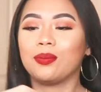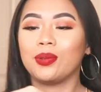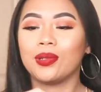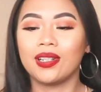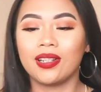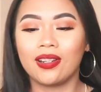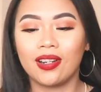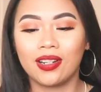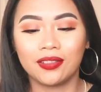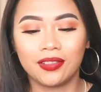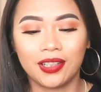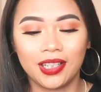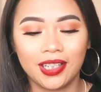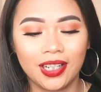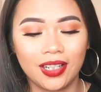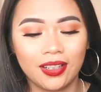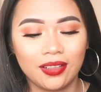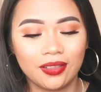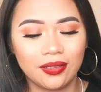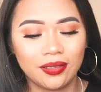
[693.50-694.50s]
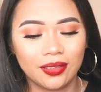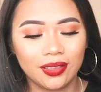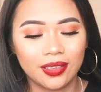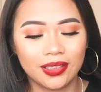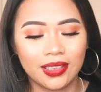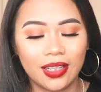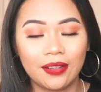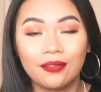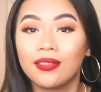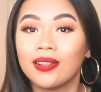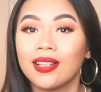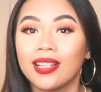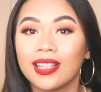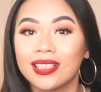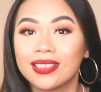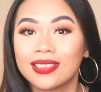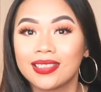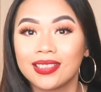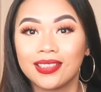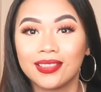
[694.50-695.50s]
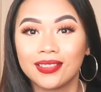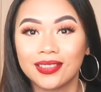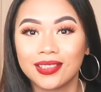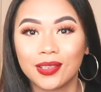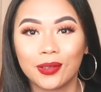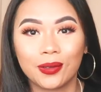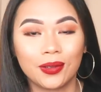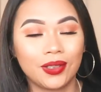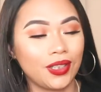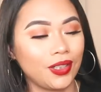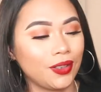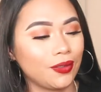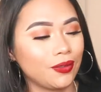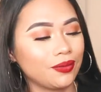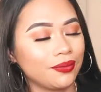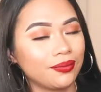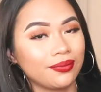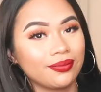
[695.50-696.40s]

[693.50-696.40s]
put it on right now because I feel like it's gonna look so cute.